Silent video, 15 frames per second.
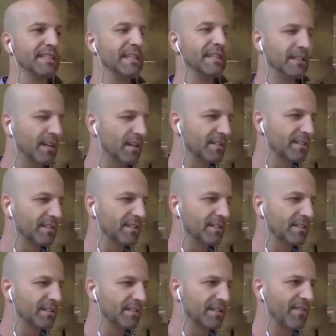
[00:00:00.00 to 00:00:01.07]

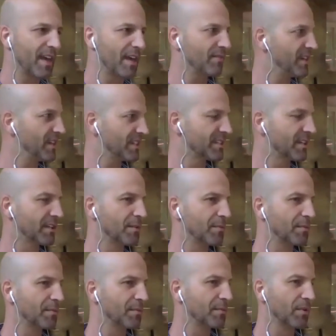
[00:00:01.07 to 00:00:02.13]
details of that VSL
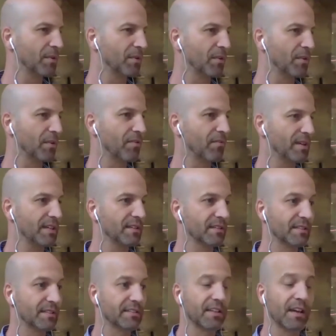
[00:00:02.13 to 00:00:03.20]
number
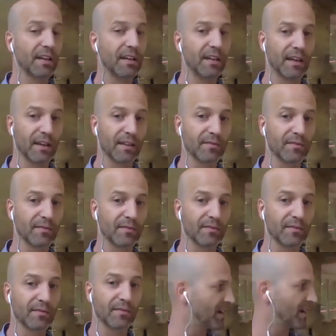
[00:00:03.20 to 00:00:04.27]
three study. I,
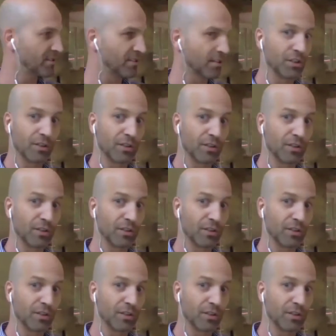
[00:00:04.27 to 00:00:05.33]
you know, I know that
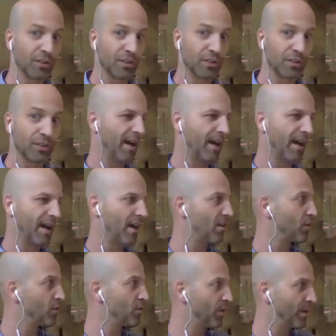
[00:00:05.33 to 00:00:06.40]
that is a good
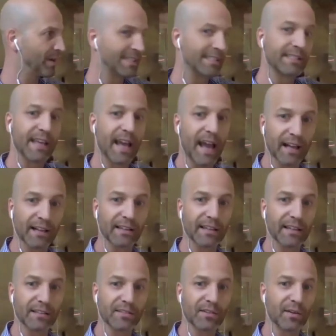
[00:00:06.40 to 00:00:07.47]
product. Uh, I don't know
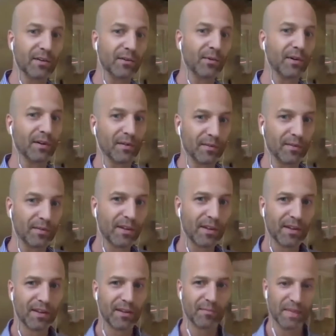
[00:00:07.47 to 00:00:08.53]
exactly, so I don't want
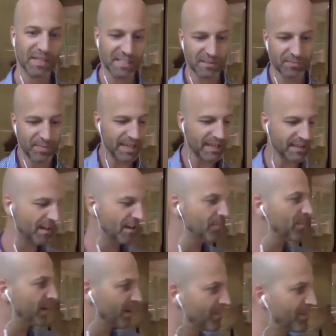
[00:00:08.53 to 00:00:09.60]
to misspeak there.
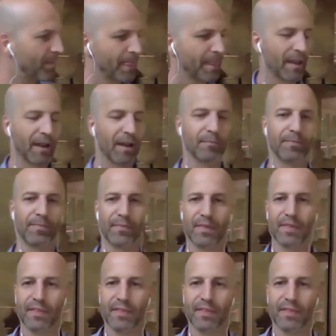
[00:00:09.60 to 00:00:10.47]
But I'm, that